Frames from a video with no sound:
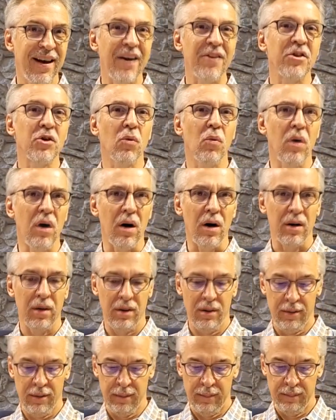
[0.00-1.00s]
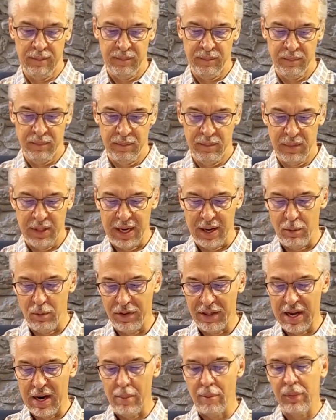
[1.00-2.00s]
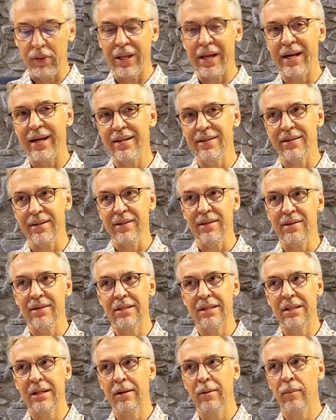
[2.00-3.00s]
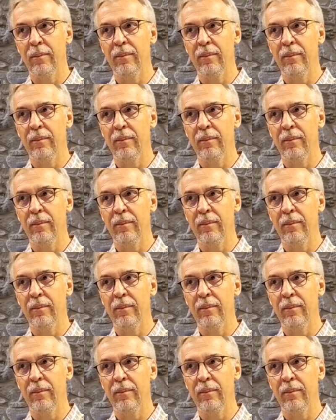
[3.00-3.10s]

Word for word: How's your walk? And what that implies is